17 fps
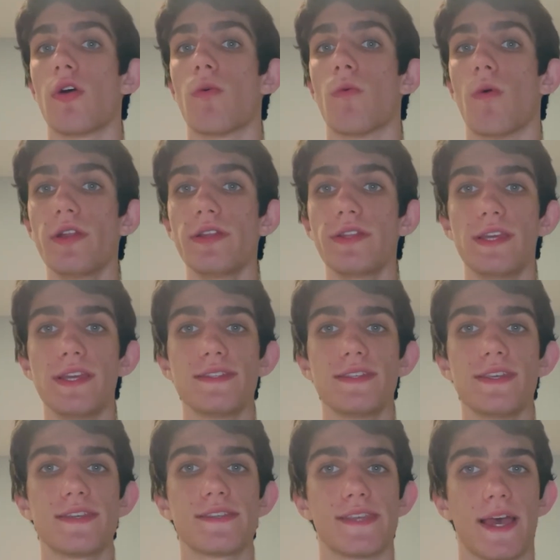One
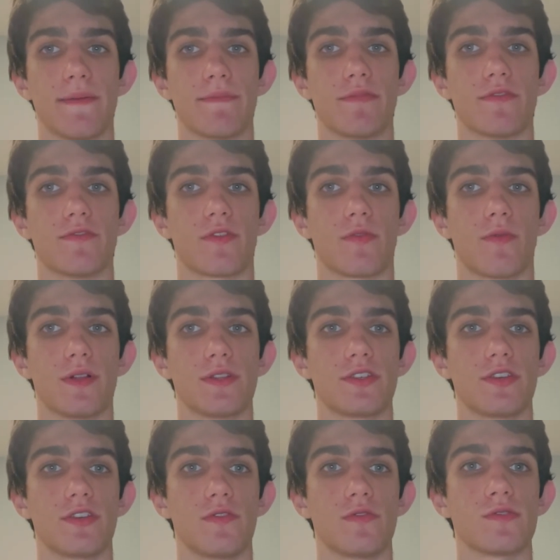easy example for when
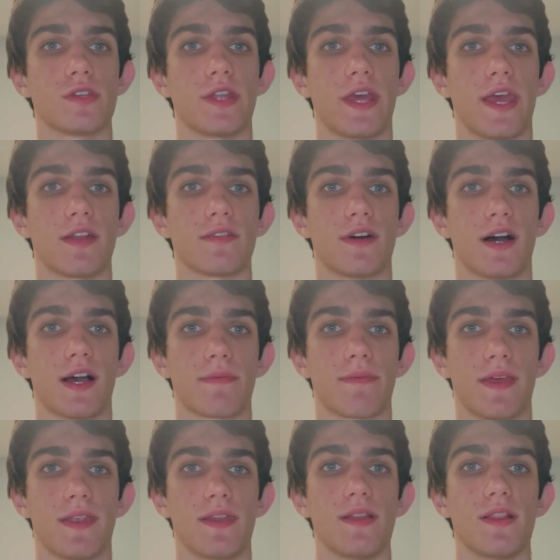to use an analog
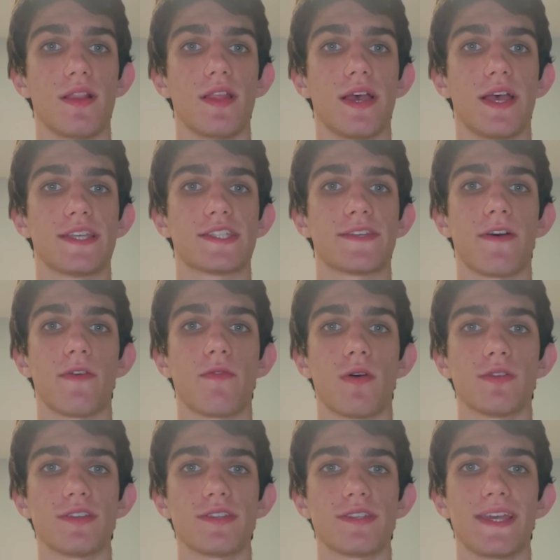pin is if I
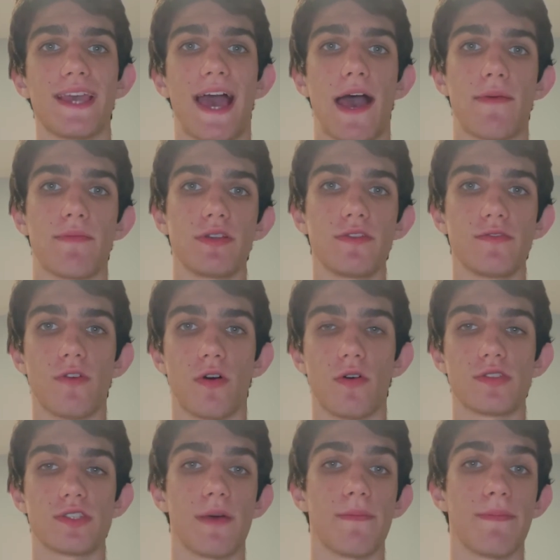want to see how many
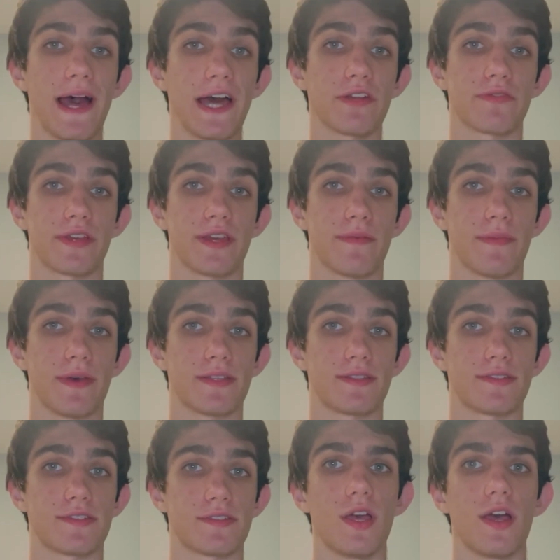volts a battery
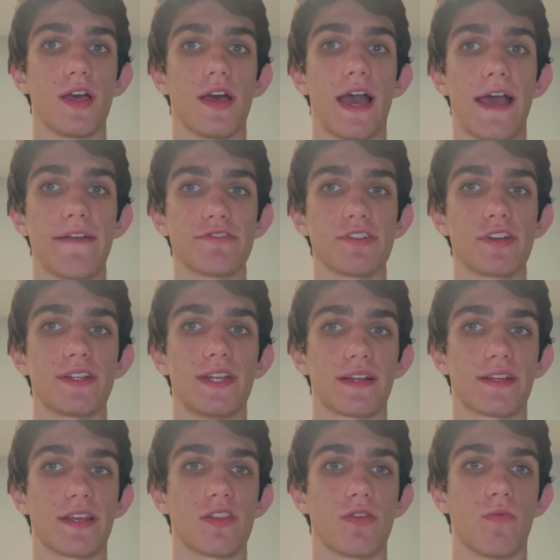emits. After
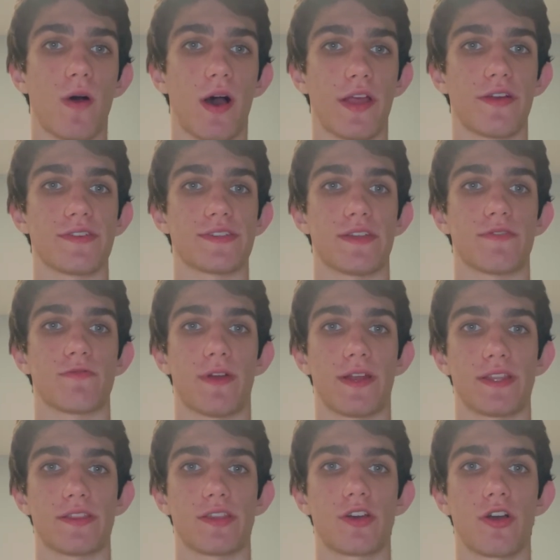connecting the wires and
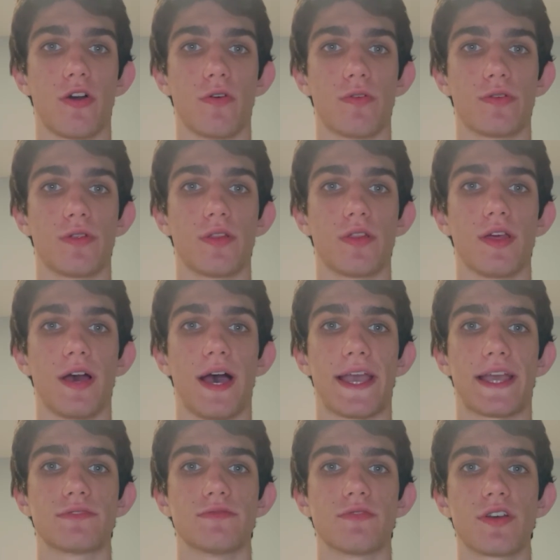writing the code,
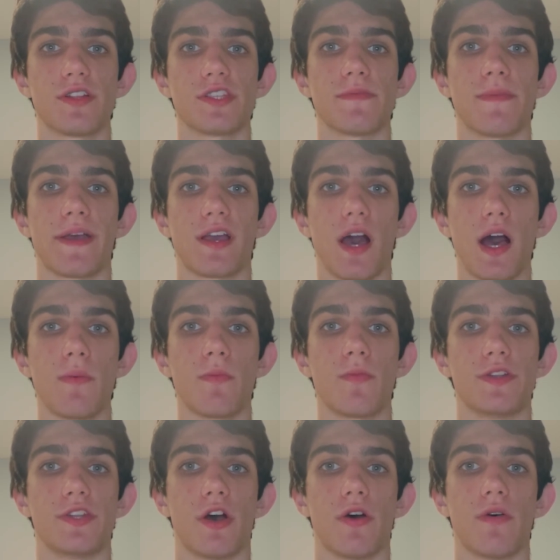I can look into my COM
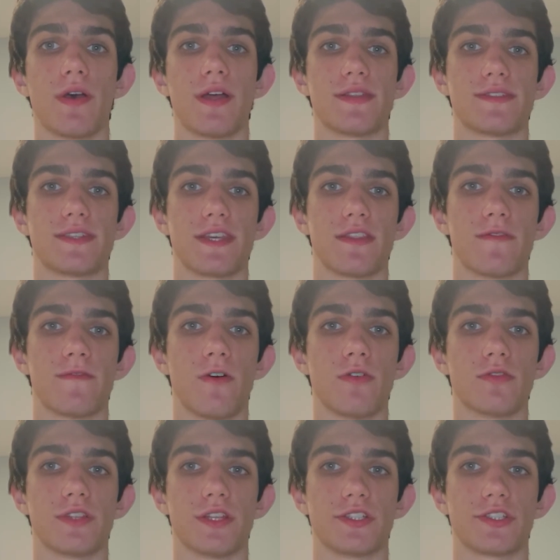window and see the
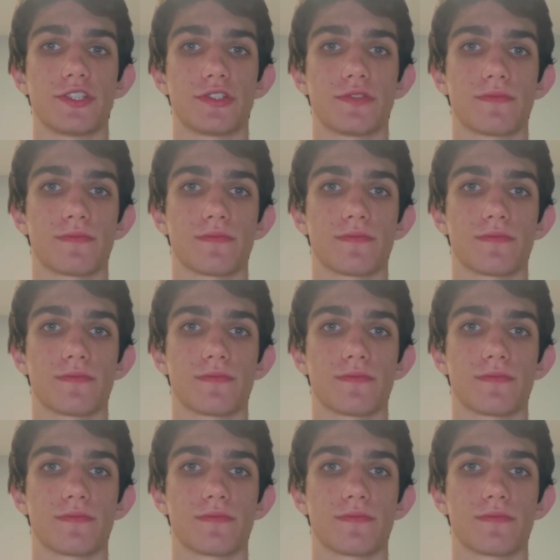voltage.